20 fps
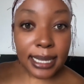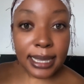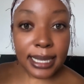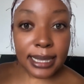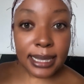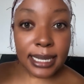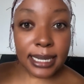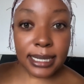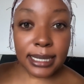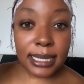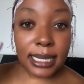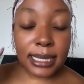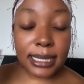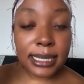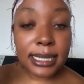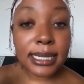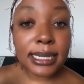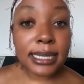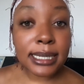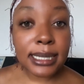the things that
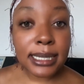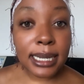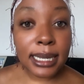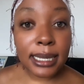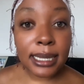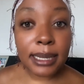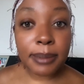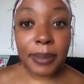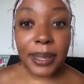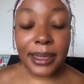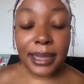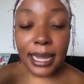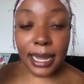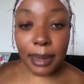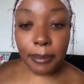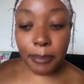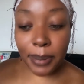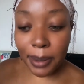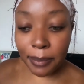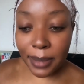teachers tell them and they
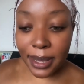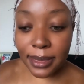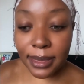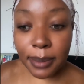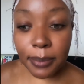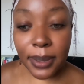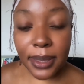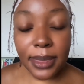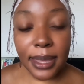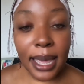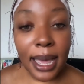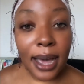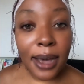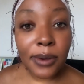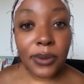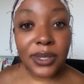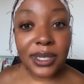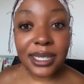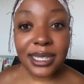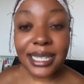implement them in their
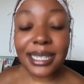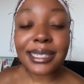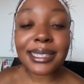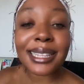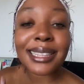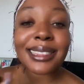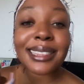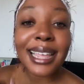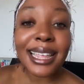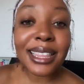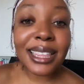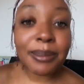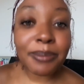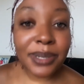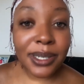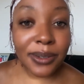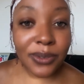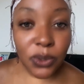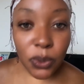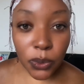houses, things that they
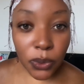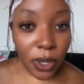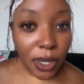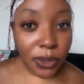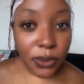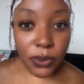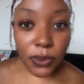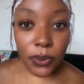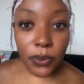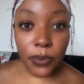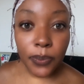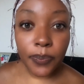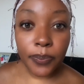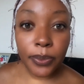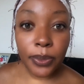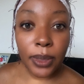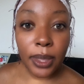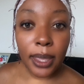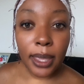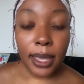themselves do not do.
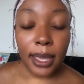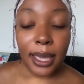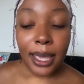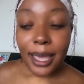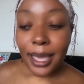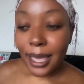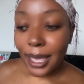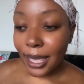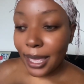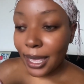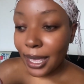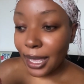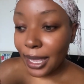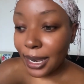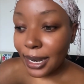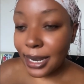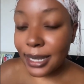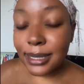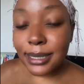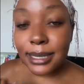
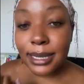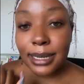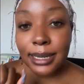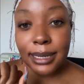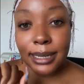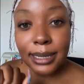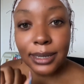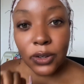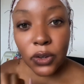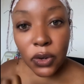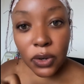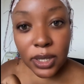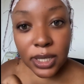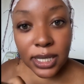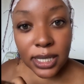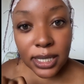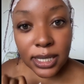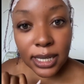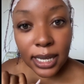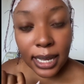Listen, you're a
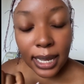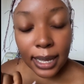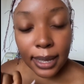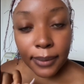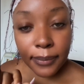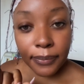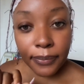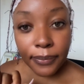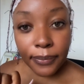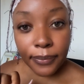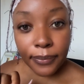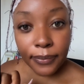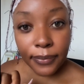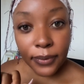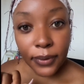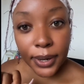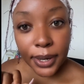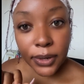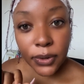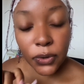teacher,
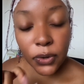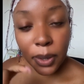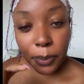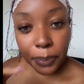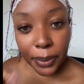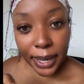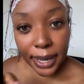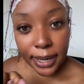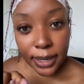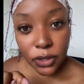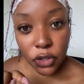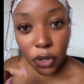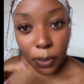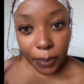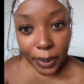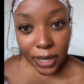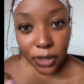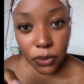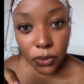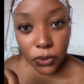right? You're paid
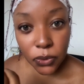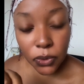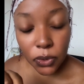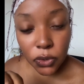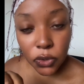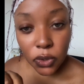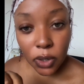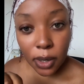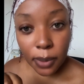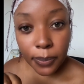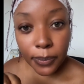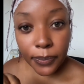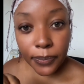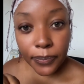to do your job.